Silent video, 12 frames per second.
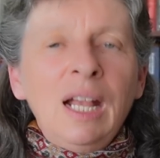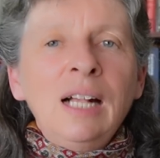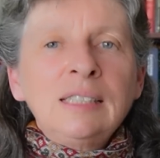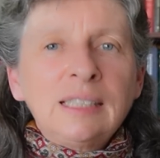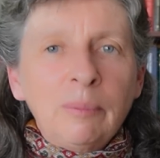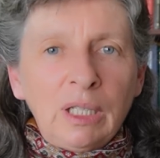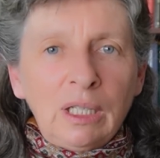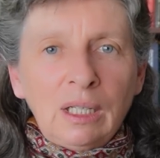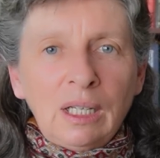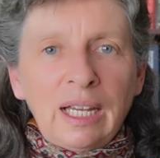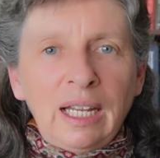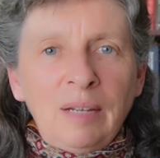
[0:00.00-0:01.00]

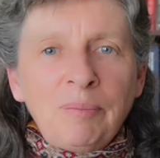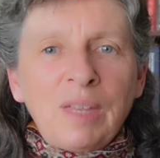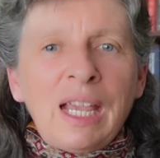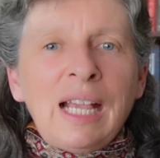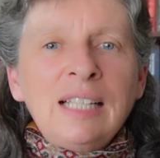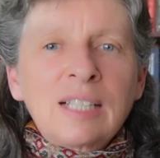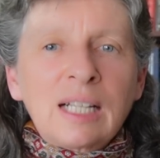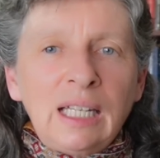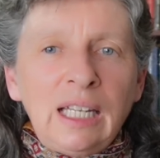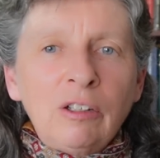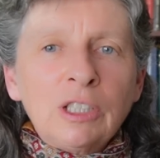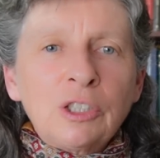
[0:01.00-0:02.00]
Similarly, it's
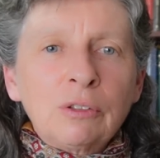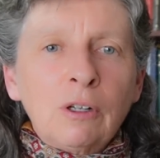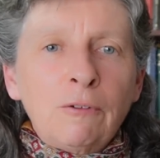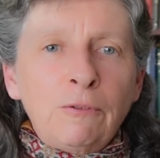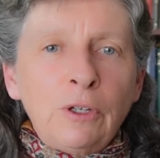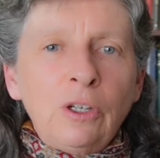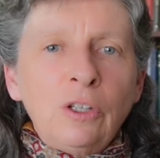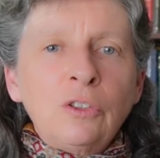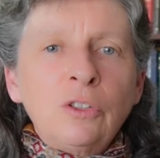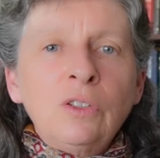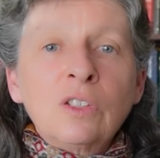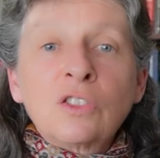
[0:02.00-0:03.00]
clearer to refer
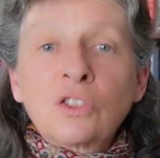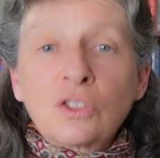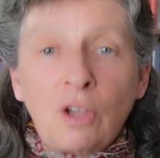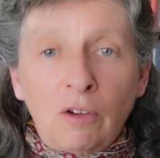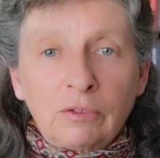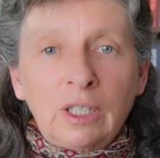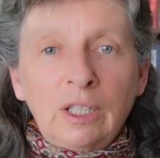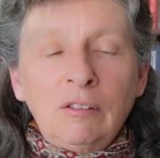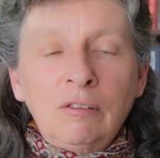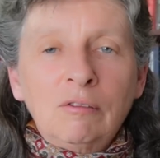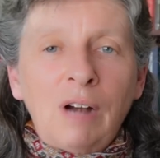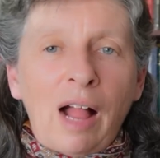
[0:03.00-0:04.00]
to the sovereign
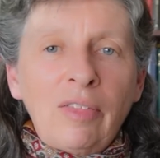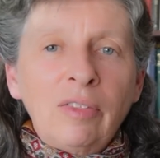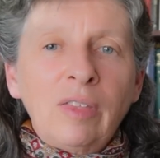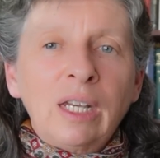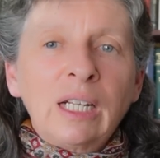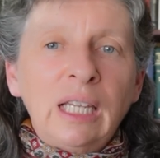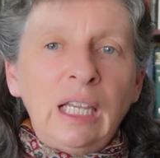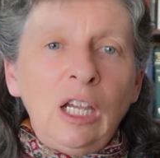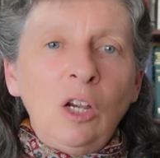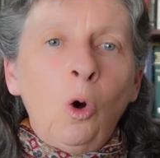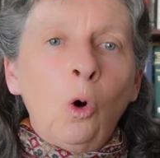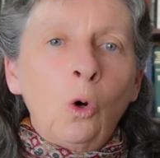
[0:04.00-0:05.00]
rather than a
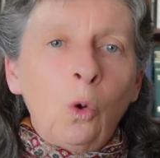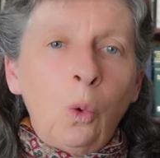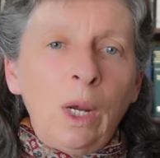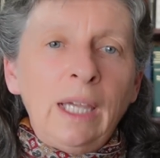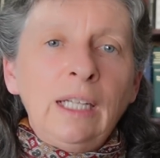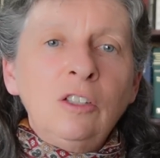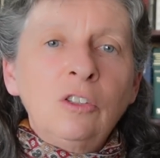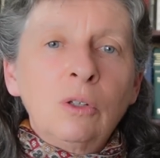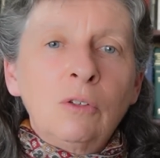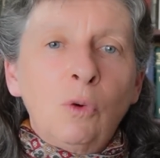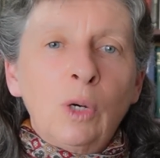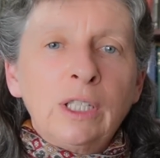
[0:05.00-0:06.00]
king or queen to
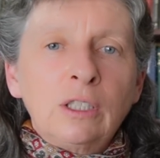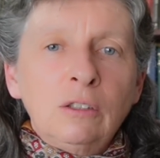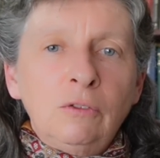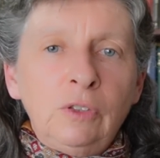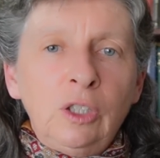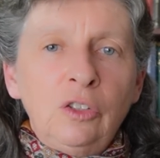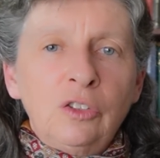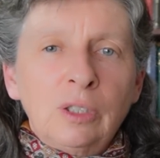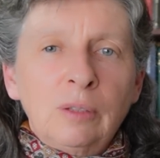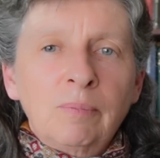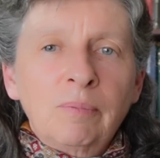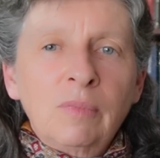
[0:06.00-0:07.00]
avoid
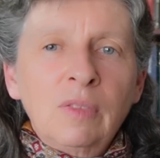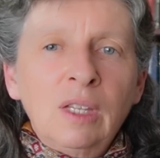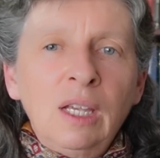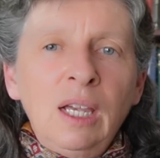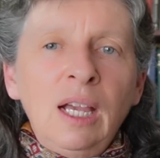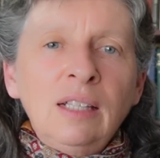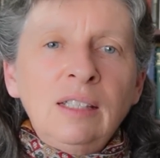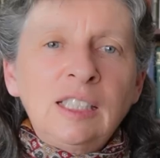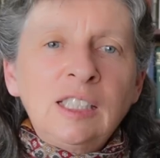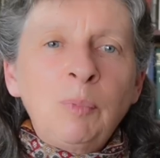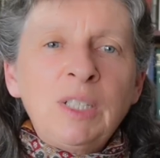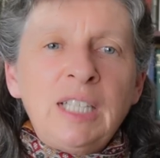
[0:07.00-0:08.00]
confusion. This
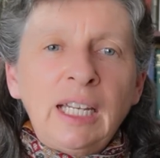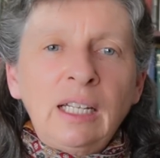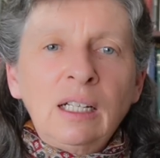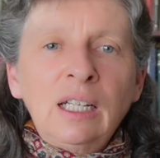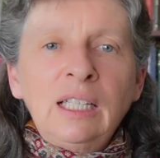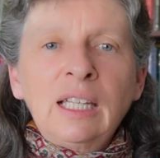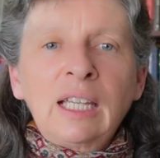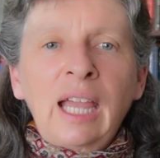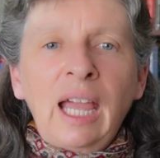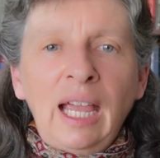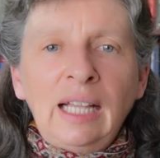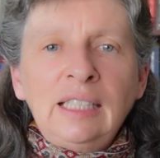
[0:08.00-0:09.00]
is particularly the
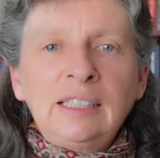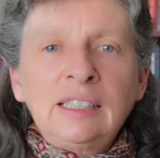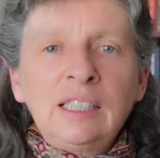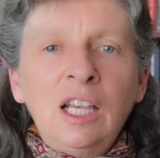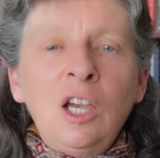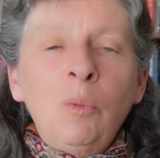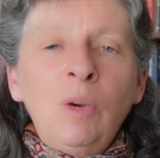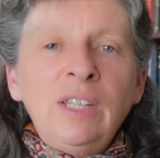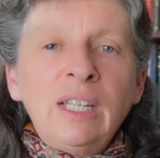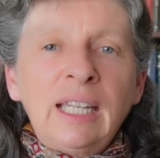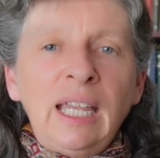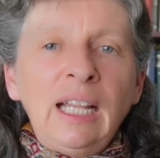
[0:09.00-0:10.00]
case when
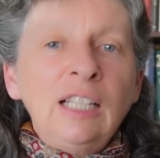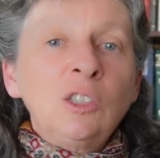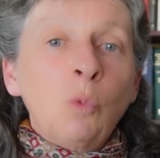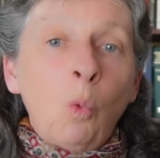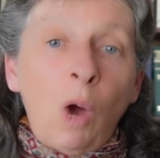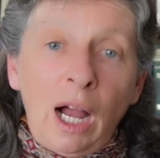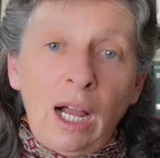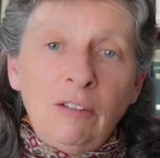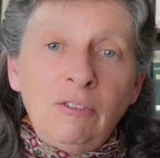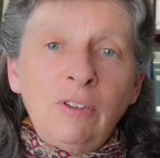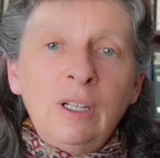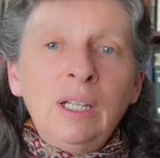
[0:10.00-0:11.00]
the king's wife